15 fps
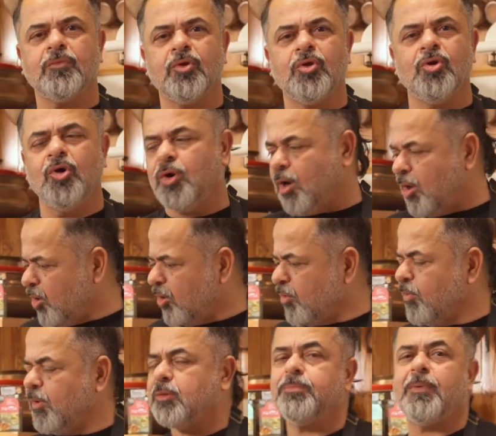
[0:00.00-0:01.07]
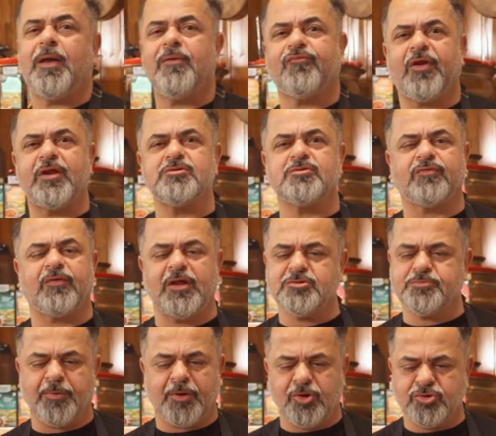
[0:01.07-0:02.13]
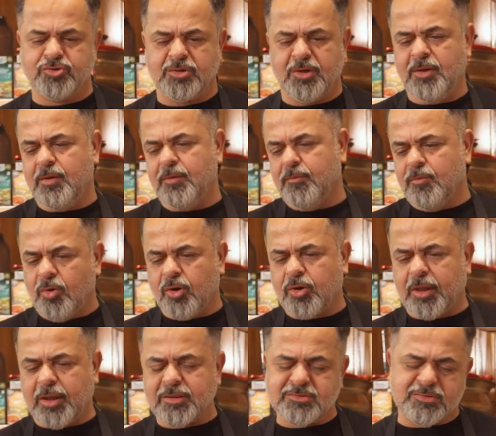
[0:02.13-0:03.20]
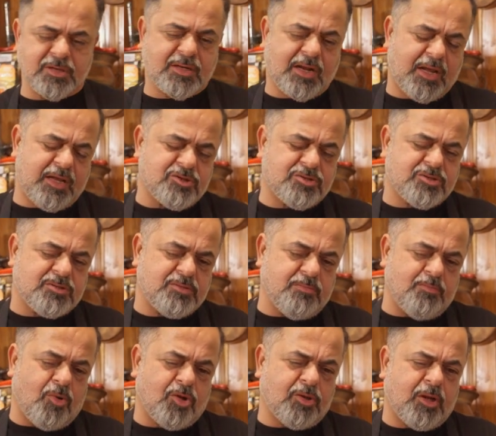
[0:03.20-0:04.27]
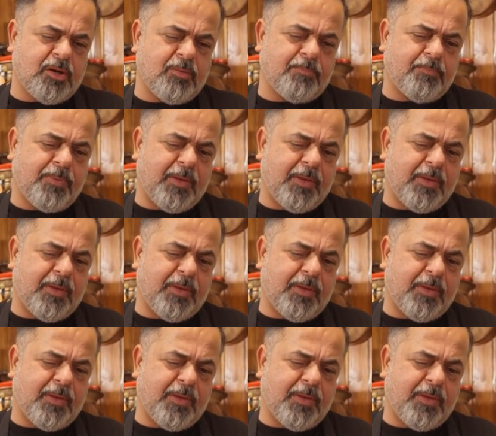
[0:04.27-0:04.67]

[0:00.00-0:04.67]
you know, along with my French fries, because okay, it's more than